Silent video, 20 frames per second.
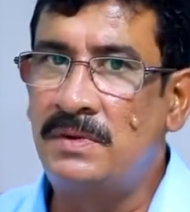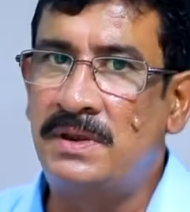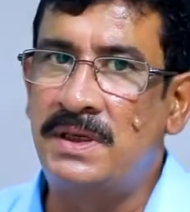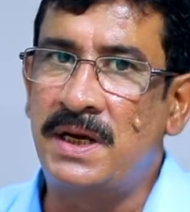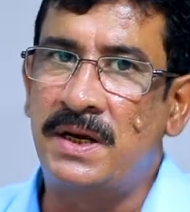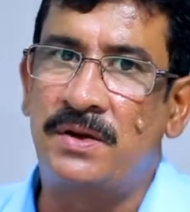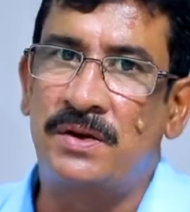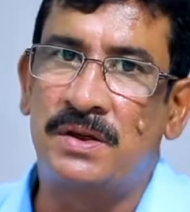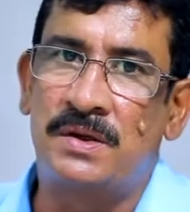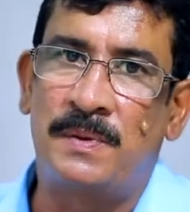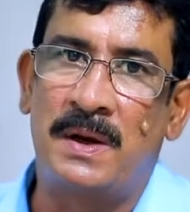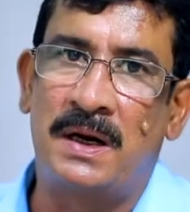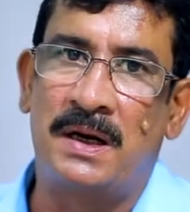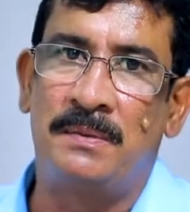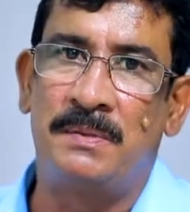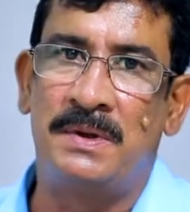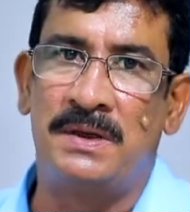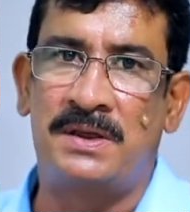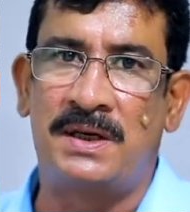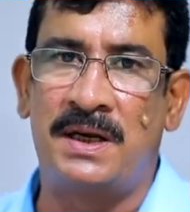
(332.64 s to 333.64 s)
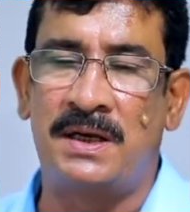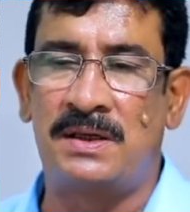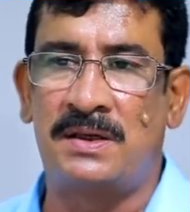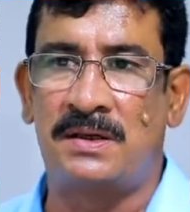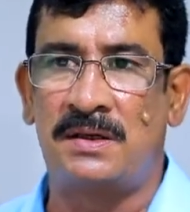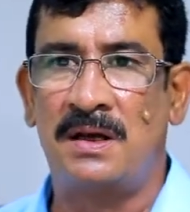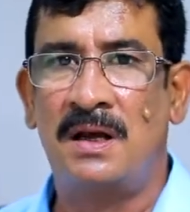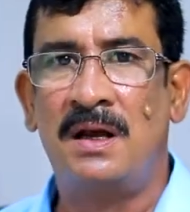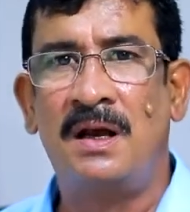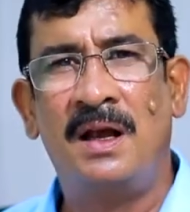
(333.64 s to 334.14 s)
Check your spelling
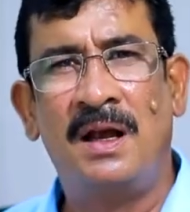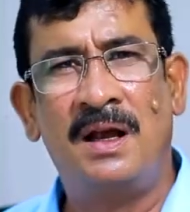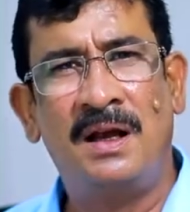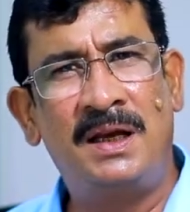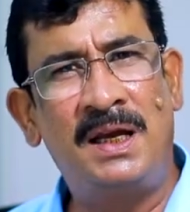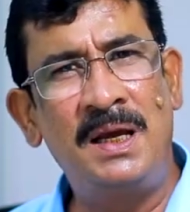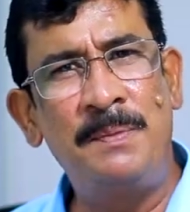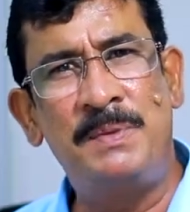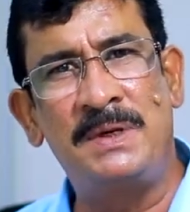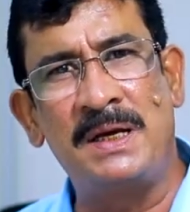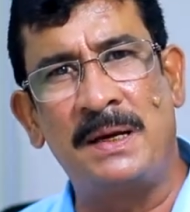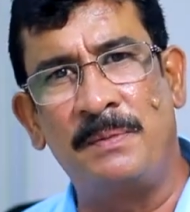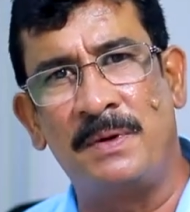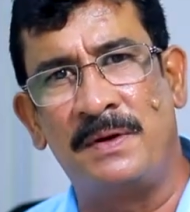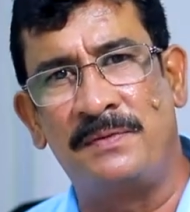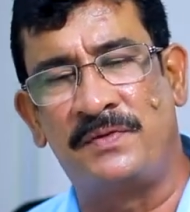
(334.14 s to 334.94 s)
mistakes, keep time